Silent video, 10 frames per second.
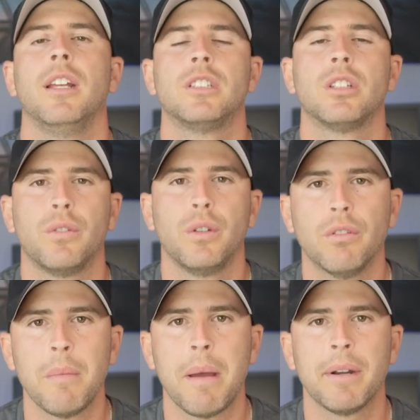So if you
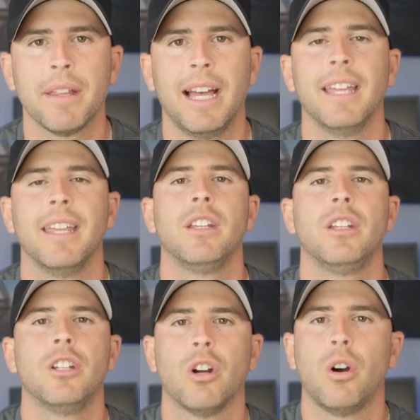remember that,
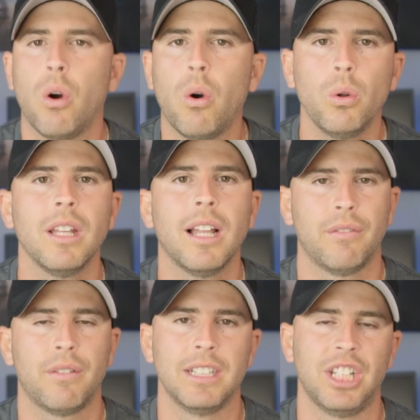your whole
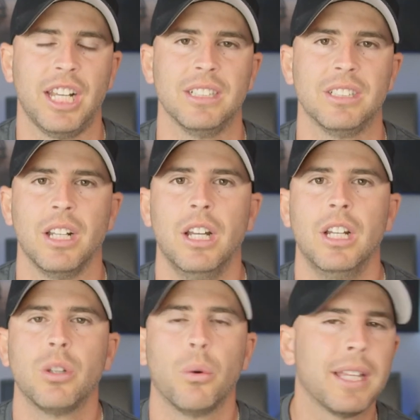life can change.
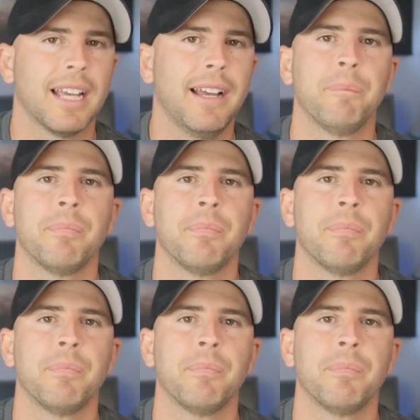So with that,